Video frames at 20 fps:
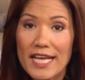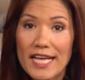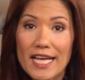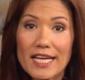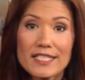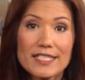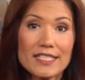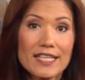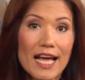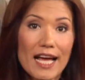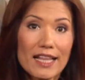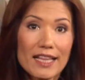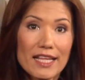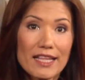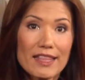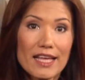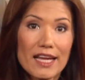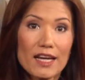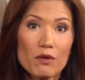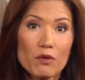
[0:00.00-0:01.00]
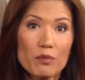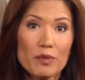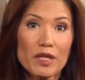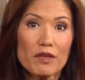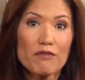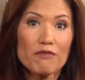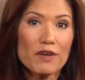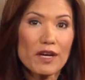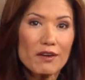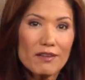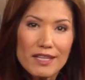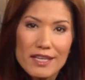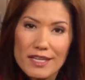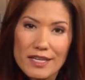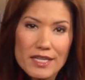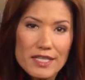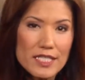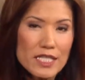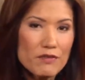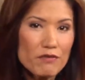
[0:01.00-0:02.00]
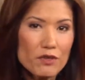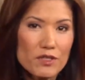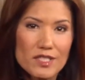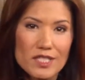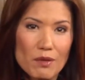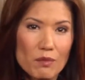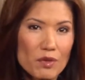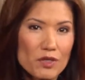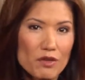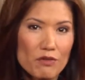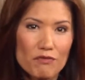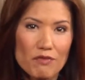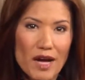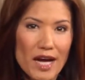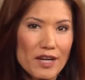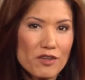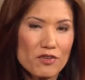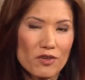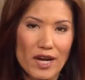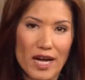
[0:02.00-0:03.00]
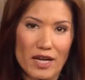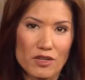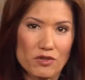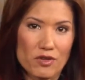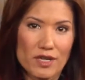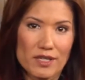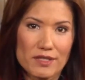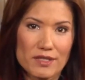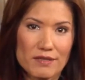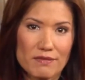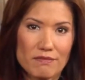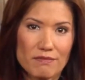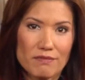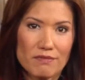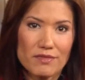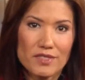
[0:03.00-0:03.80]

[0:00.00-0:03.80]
it's likely that it will be fairly easy for someone to find your address.